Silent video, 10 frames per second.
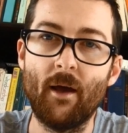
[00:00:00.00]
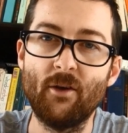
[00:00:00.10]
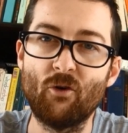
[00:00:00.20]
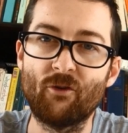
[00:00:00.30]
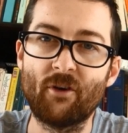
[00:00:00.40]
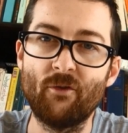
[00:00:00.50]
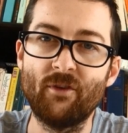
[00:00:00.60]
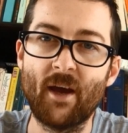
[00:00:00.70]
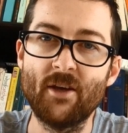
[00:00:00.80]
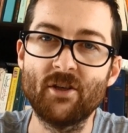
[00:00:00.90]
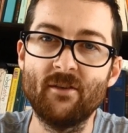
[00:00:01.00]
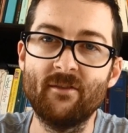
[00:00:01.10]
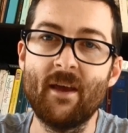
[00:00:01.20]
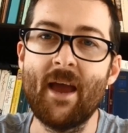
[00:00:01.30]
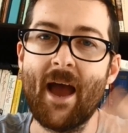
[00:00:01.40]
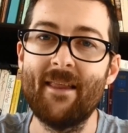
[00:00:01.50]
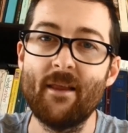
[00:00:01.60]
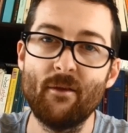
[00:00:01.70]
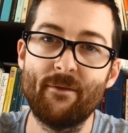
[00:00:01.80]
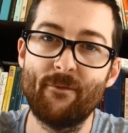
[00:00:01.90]
your associations. And
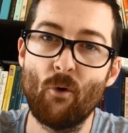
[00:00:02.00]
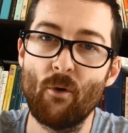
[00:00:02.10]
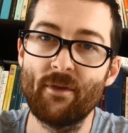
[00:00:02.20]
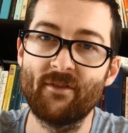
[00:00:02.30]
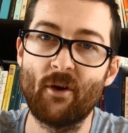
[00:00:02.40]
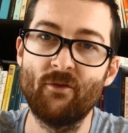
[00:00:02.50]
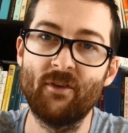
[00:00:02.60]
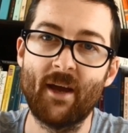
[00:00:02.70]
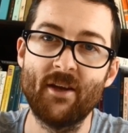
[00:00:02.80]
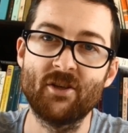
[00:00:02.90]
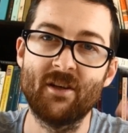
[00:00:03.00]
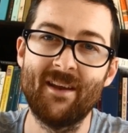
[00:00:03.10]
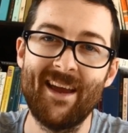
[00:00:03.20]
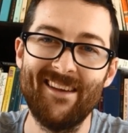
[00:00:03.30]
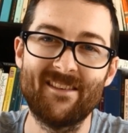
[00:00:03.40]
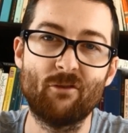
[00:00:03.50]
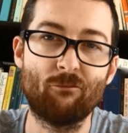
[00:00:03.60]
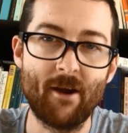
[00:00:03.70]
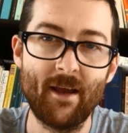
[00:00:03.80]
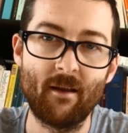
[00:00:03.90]
then the 4th association is the
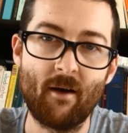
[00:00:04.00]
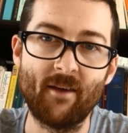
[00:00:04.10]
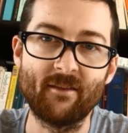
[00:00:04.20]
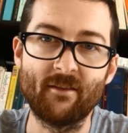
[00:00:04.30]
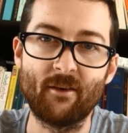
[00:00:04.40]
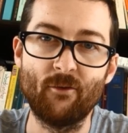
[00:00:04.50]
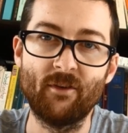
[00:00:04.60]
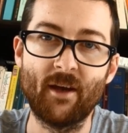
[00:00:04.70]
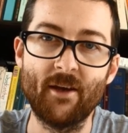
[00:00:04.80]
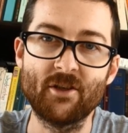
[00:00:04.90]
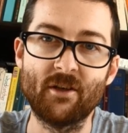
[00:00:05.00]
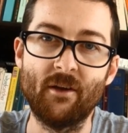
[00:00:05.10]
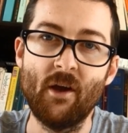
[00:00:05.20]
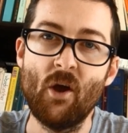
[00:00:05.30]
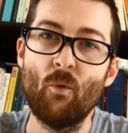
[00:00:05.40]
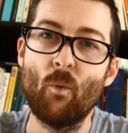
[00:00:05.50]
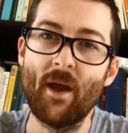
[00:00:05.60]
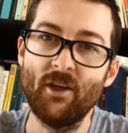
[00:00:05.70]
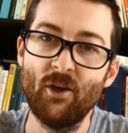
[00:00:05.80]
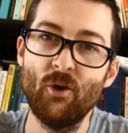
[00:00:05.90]
realised association, where
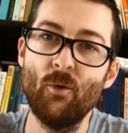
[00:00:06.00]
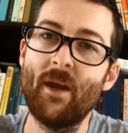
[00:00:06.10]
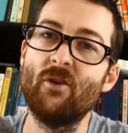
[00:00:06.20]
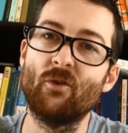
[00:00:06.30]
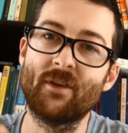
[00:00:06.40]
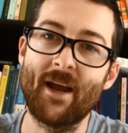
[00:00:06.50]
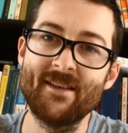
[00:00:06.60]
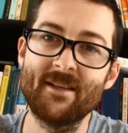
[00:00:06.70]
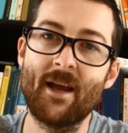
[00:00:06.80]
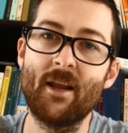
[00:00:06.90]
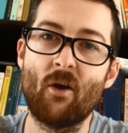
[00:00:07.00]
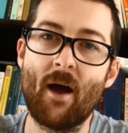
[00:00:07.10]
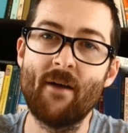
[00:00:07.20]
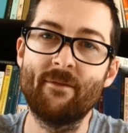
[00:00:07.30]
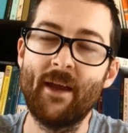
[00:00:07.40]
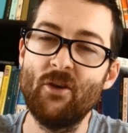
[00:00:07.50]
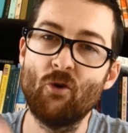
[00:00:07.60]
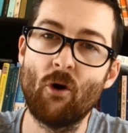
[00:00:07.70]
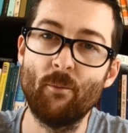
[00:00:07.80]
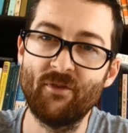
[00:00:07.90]
you, in your day-to-day life, in
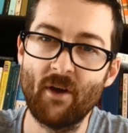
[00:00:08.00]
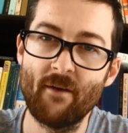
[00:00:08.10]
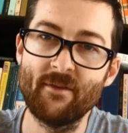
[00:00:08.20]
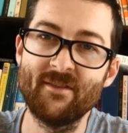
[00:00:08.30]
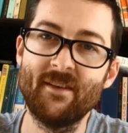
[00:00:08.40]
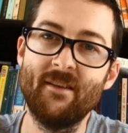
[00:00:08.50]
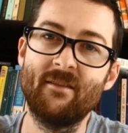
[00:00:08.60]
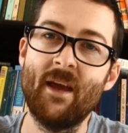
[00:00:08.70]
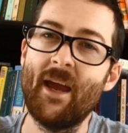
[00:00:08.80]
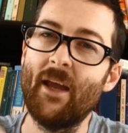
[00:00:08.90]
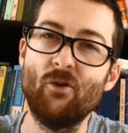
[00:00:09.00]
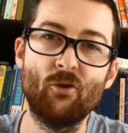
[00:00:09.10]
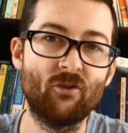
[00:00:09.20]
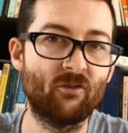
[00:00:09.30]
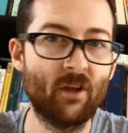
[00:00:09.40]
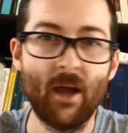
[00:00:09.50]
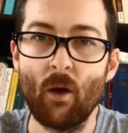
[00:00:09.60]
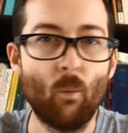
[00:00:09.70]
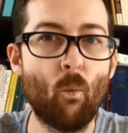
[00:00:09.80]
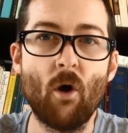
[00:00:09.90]
your observances, in your just
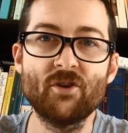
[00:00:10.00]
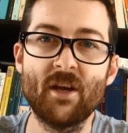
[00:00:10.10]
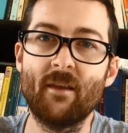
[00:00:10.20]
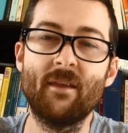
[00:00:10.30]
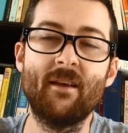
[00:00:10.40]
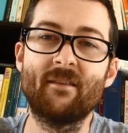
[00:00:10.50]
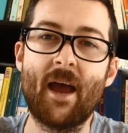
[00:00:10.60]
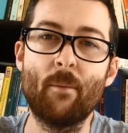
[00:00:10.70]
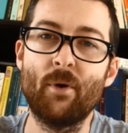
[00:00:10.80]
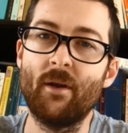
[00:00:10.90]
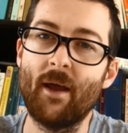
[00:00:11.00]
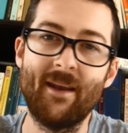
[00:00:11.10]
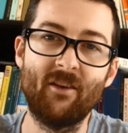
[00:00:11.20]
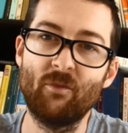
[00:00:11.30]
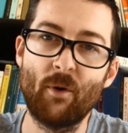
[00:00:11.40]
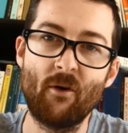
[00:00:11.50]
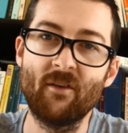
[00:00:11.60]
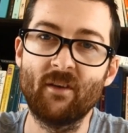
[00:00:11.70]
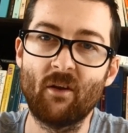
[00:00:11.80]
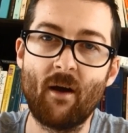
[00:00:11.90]
watching things happen and
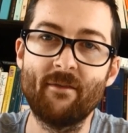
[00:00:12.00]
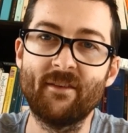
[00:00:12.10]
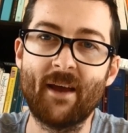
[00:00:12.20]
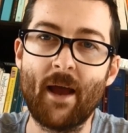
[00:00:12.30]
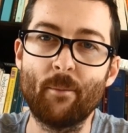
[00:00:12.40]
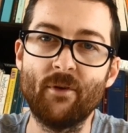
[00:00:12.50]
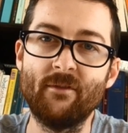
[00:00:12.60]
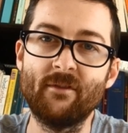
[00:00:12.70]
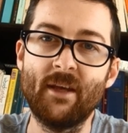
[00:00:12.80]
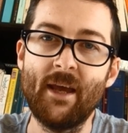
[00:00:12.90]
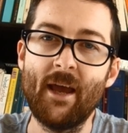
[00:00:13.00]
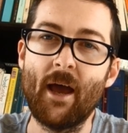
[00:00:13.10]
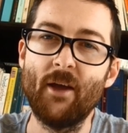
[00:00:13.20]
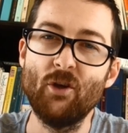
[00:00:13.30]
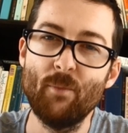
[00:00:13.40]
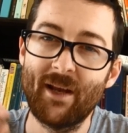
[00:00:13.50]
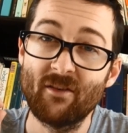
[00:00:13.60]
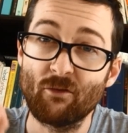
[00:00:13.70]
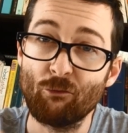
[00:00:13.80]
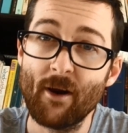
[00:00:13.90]
experiencing life as it happens, you begin
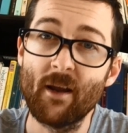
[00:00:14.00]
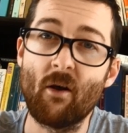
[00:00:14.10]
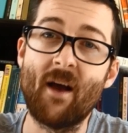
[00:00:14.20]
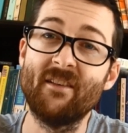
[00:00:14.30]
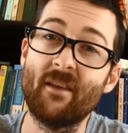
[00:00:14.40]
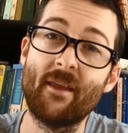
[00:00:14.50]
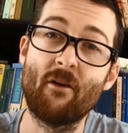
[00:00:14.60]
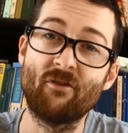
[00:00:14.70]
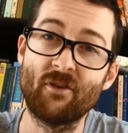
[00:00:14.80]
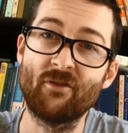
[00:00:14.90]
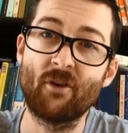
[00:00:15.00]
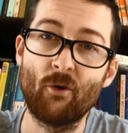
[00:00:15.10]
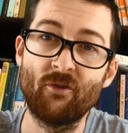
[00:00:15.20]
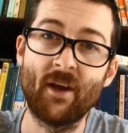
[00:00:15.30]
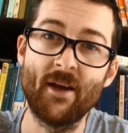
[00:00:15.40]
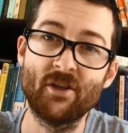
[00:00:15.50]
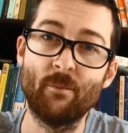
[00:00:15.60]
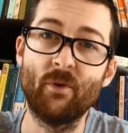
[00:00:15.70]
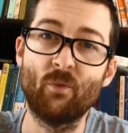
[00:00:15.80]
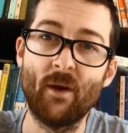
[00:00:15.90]
to realise that there is an
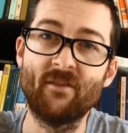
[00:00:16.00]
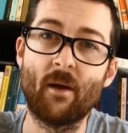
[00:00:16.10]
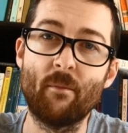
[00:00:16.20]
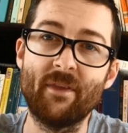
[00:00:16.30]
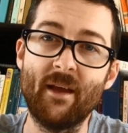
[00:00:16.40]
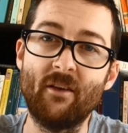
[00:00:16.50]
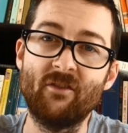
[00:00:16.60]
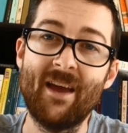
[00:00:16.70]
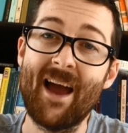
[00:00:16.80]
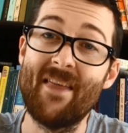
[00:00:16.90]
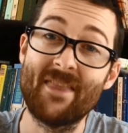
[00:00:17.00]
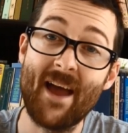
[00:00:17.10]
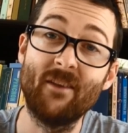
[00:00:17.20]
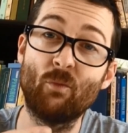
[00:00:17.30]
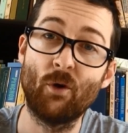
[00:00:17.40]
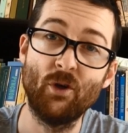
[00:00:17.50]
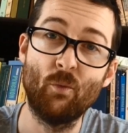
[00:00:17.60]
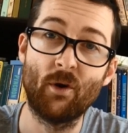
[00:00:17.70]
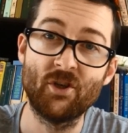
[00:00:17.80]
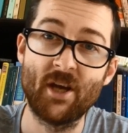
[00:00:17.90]
association between some things, and that is what you
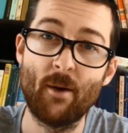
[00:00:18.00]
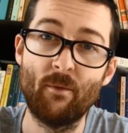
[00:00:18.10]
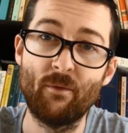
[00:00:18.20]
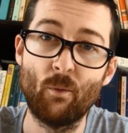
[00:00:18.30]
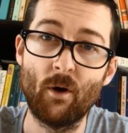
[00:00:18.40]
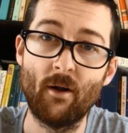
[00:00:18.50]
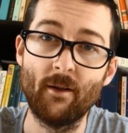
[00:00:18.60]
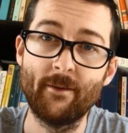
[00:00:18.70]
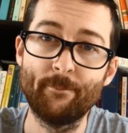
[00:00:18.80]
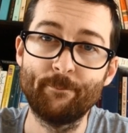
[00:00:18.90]
want to share with the world.